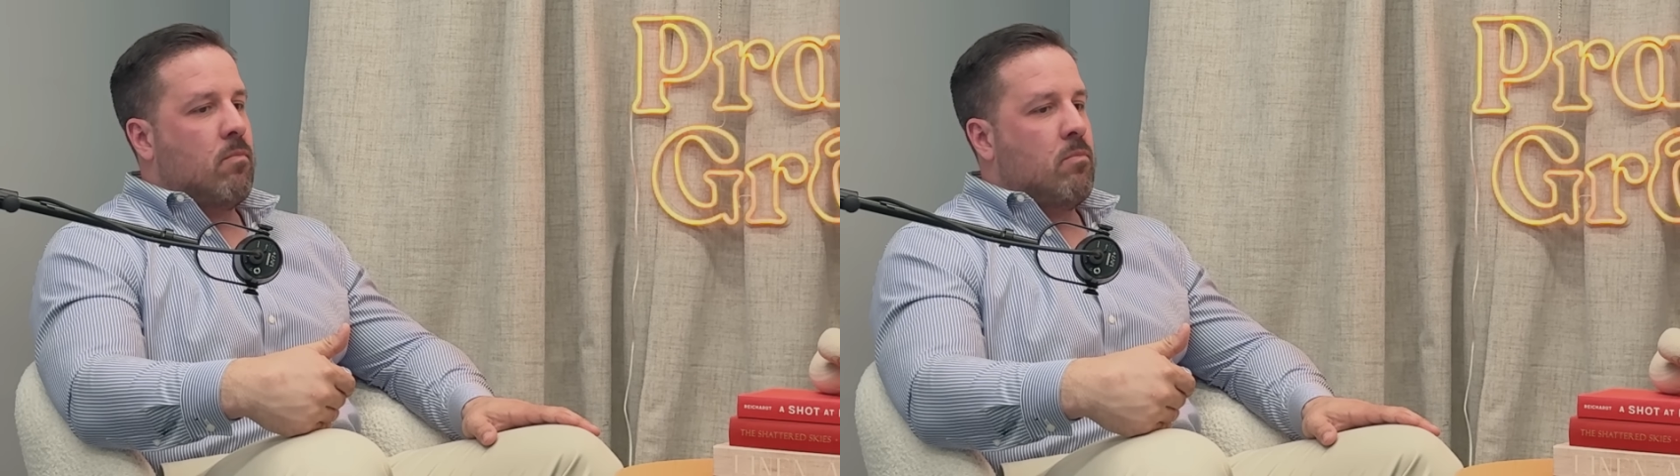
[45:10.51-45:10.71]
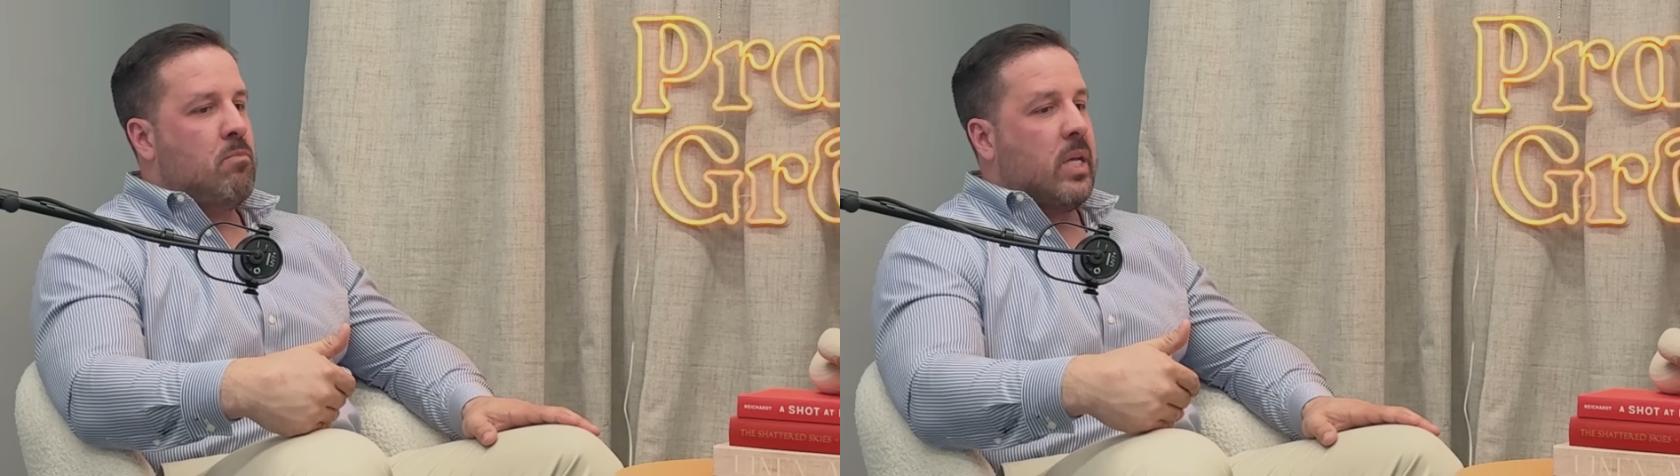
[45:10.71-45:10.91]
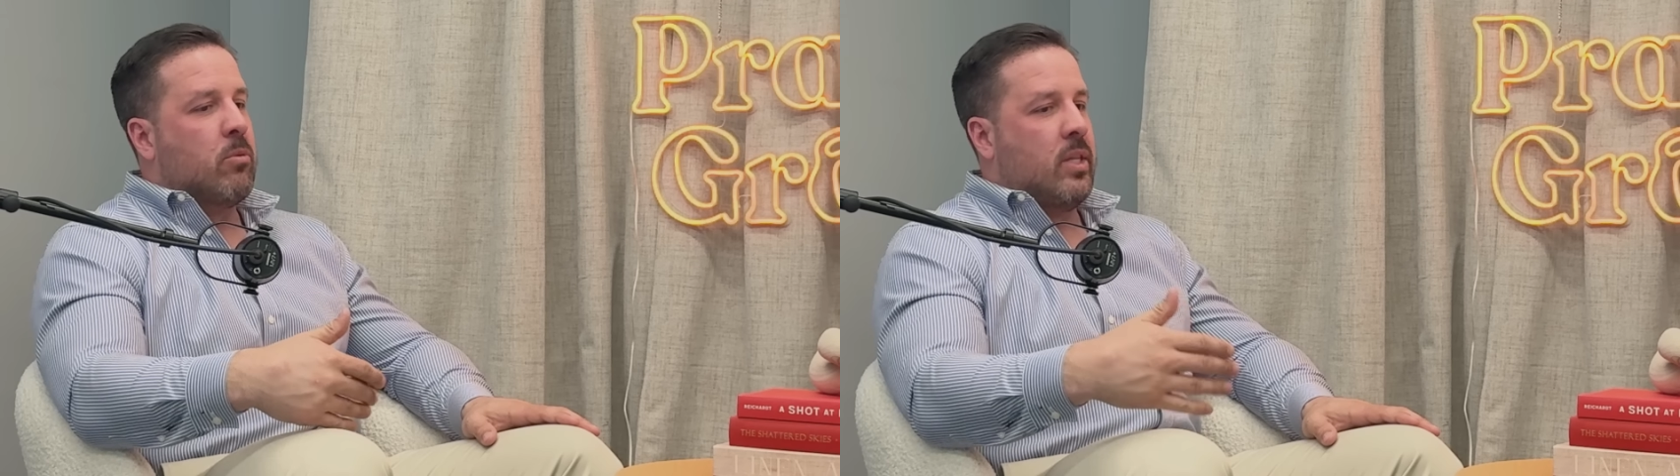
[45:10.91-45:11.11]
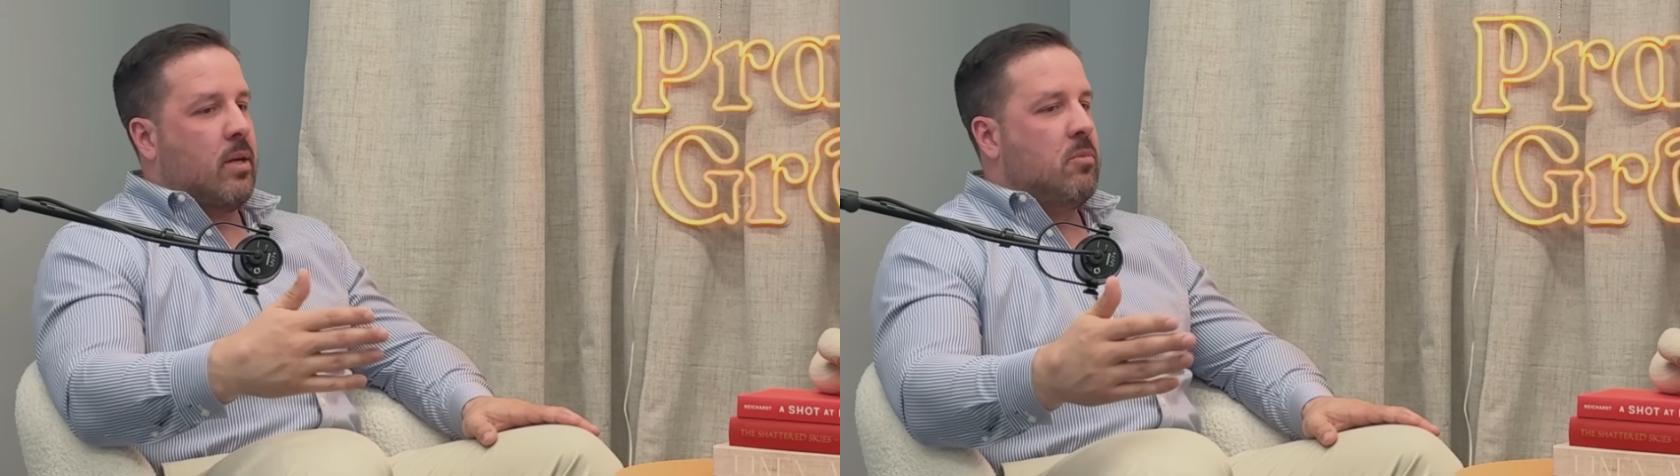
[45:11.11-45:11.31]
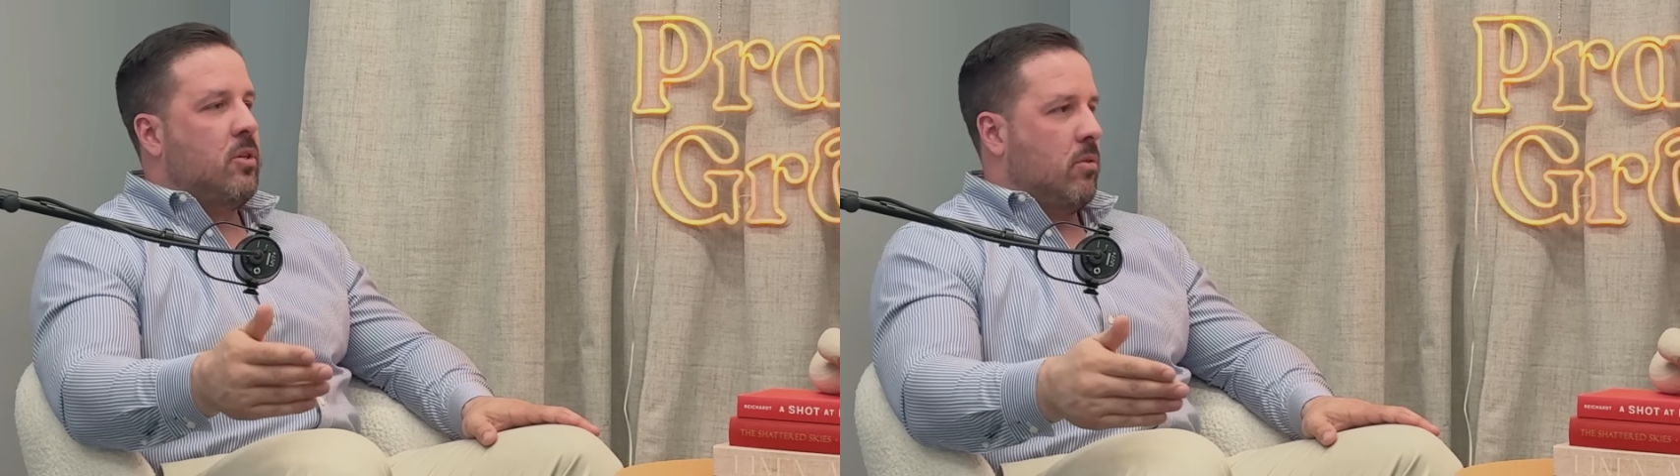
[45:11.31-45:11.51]
meet with
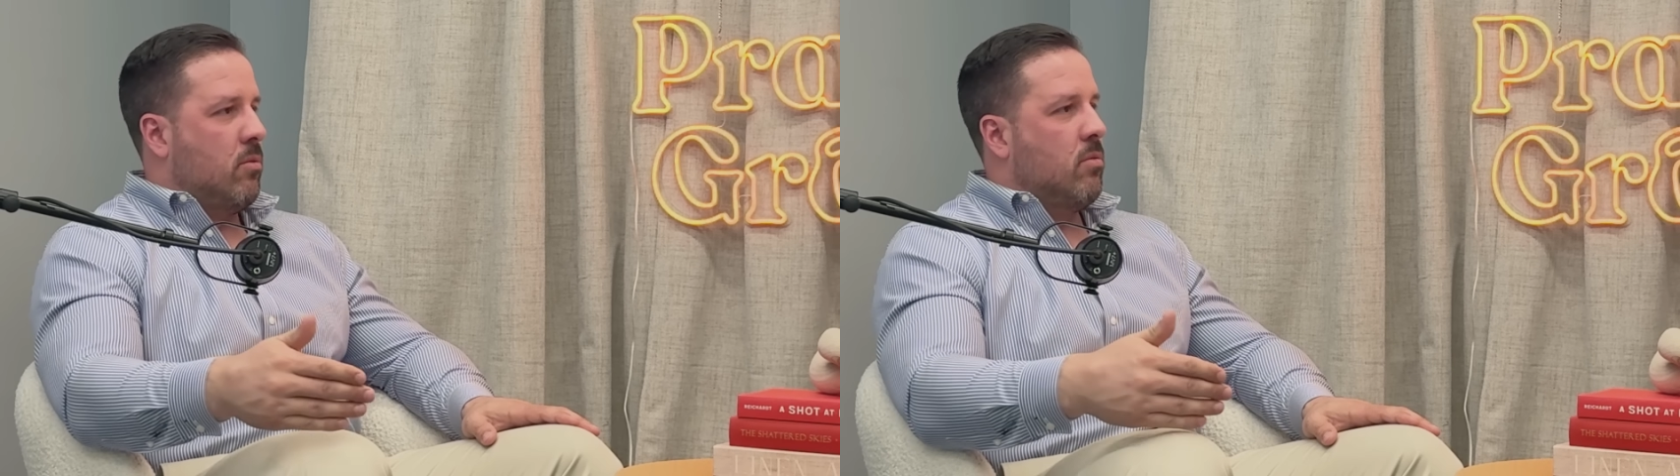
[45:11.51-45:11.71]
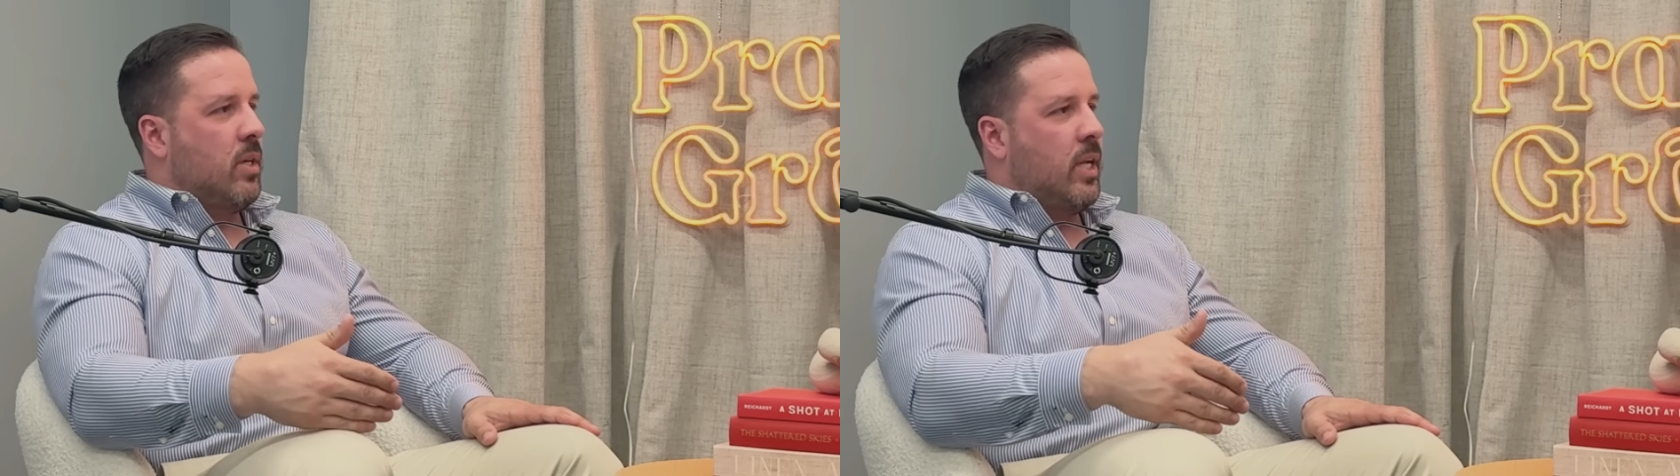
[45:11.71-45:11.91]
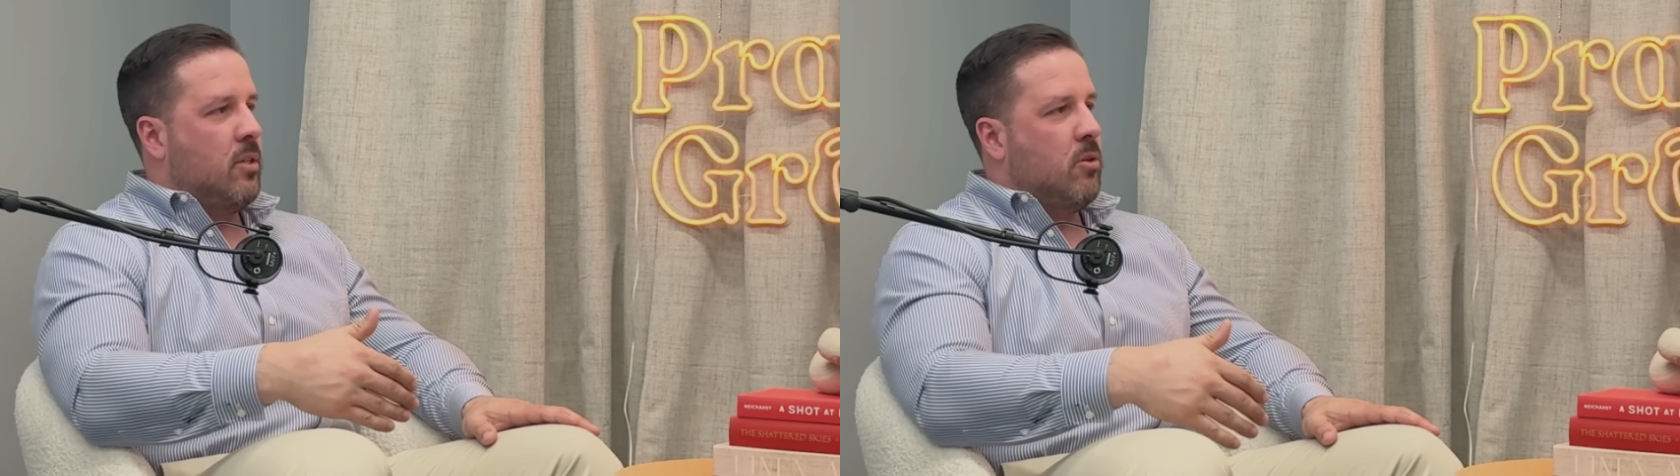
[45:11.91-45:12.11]
them too and